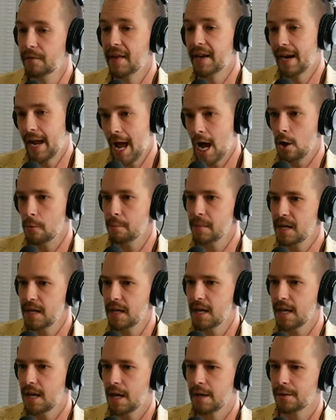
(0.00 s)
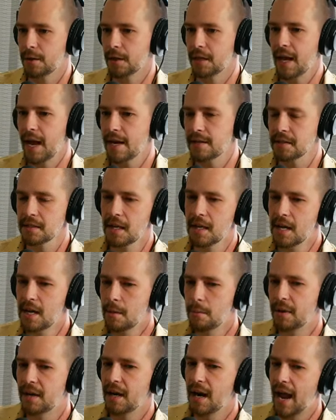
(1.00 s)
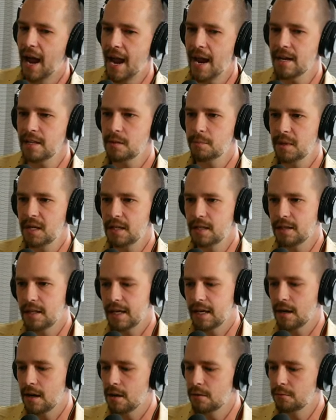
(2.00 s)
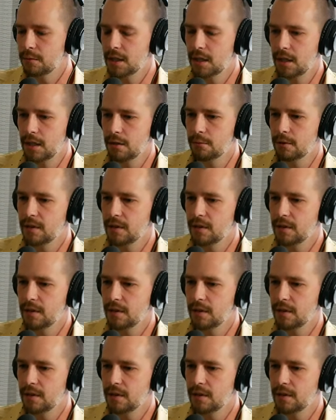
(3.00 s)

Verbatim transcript: And then it helped me get other guests, but it has been like a really,